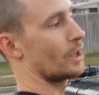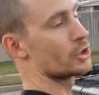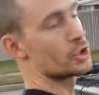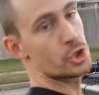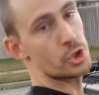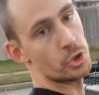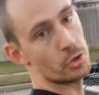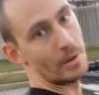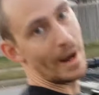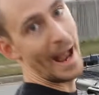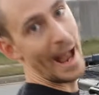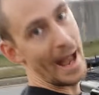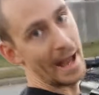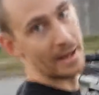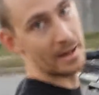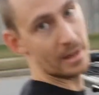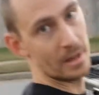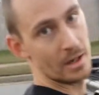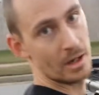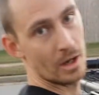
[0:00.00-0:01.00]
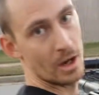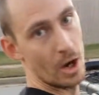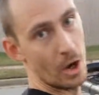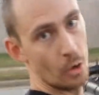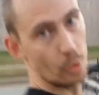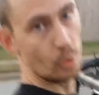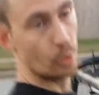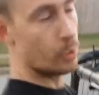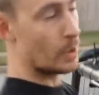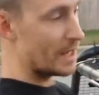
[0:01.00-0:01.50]
track,
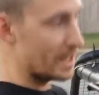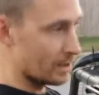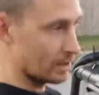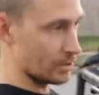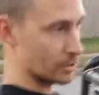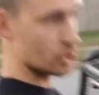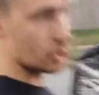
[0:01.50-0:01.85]
a wheel